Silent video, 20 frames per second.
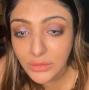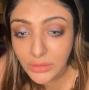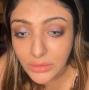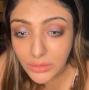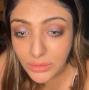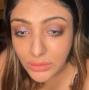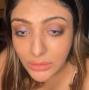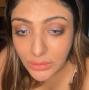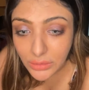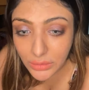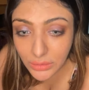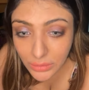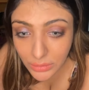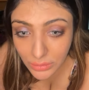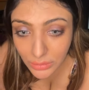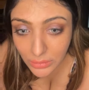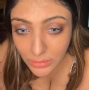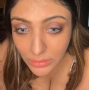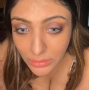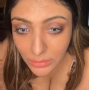
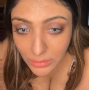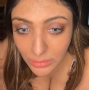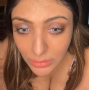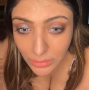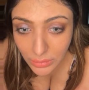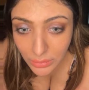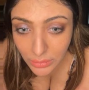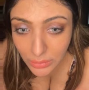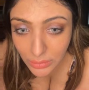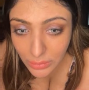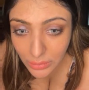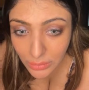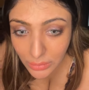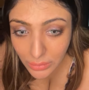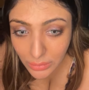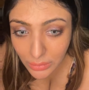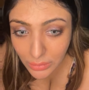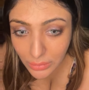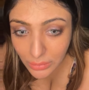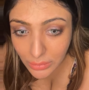
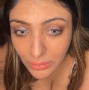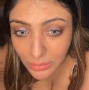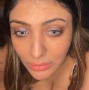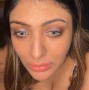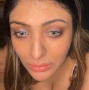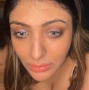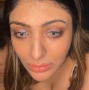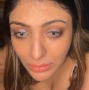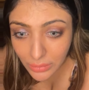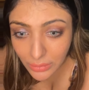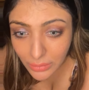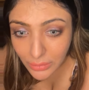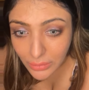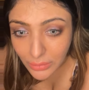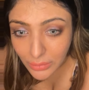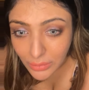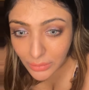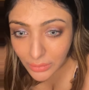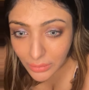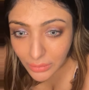
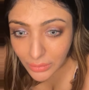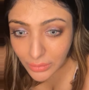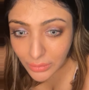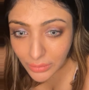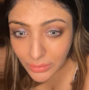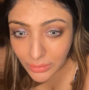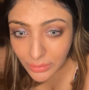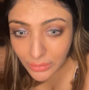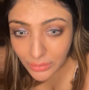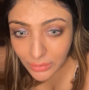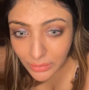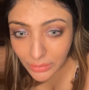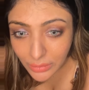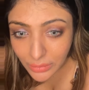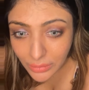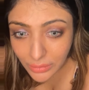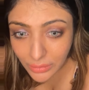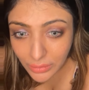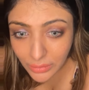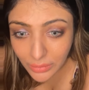
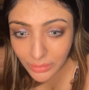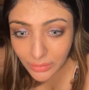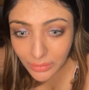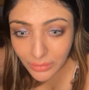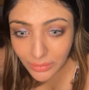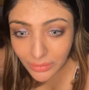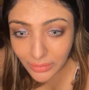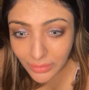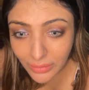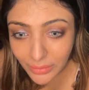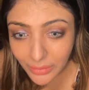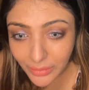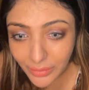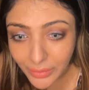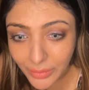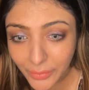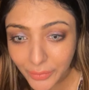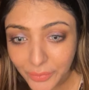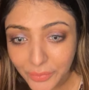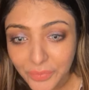
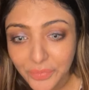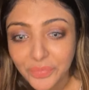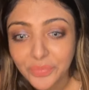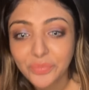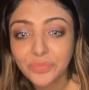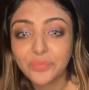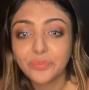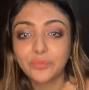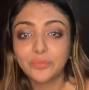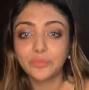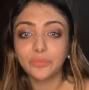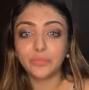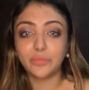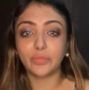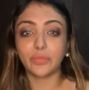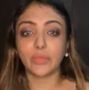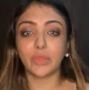[no speech]